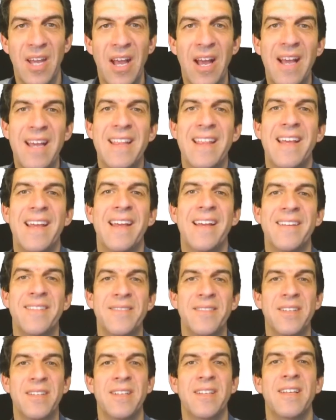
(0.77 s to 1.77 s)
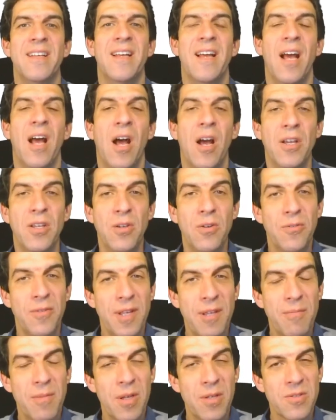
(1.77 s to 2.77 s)
Hi there. Are your
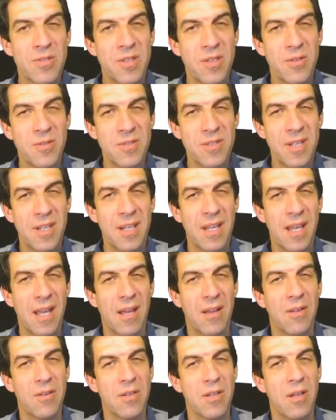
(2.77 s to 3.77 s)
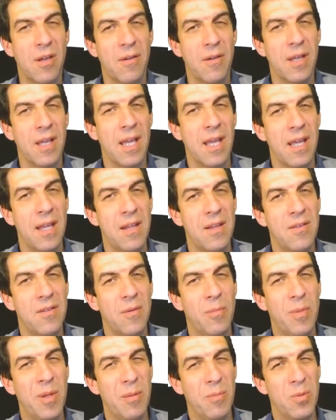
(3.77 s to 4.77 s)
emails that you're sending out going
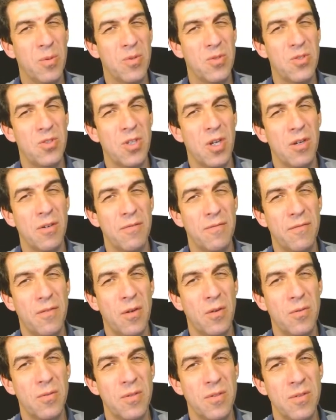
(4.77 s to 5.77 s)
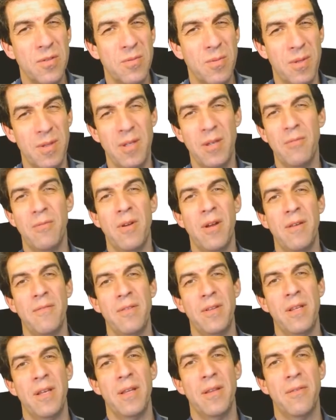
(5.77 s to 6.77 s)
into people's junk folders when they arrive
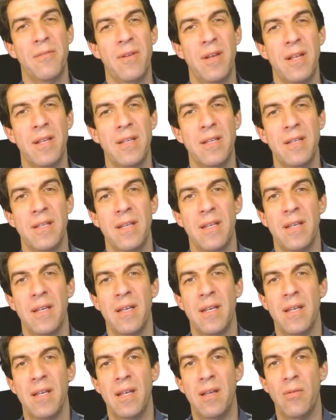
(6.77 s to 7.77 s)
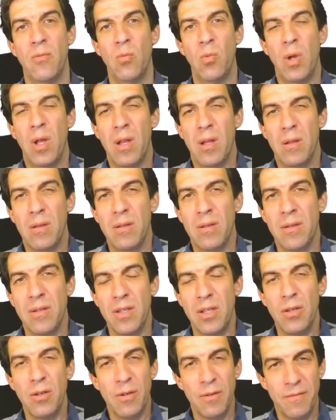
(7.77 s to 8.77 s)
at the other end? Well,
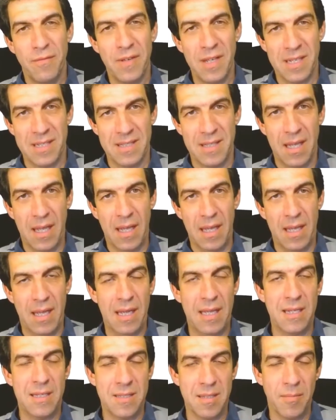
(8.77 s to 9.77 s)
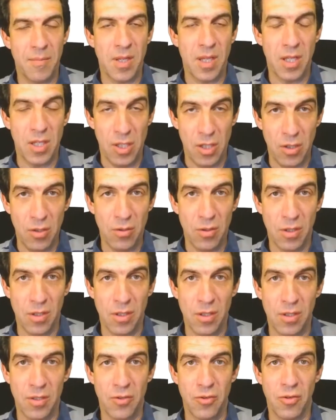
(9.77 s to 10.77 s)
you can fix that. It's something that you
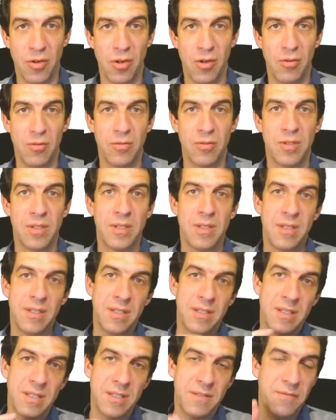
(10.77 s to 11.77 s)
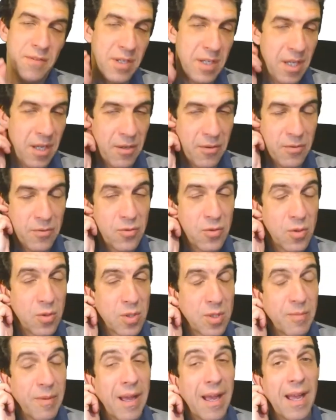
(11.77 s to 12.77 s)
can control. This video
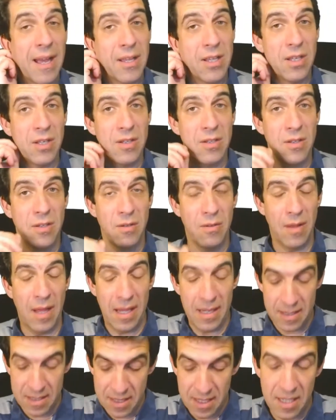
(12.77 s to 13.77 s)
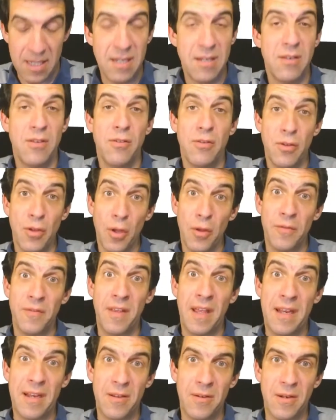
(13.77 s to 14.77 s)
talks about how you can do that in
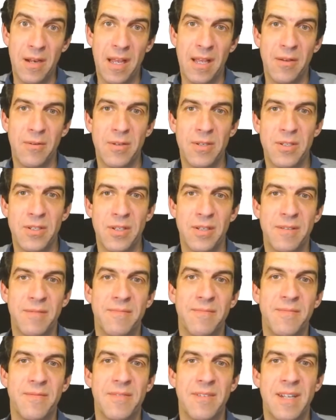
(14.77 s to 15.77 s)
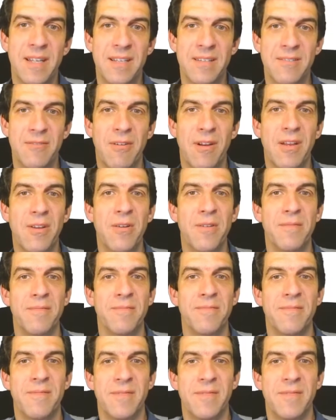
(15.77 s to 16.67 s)
non-technical language. Crack on.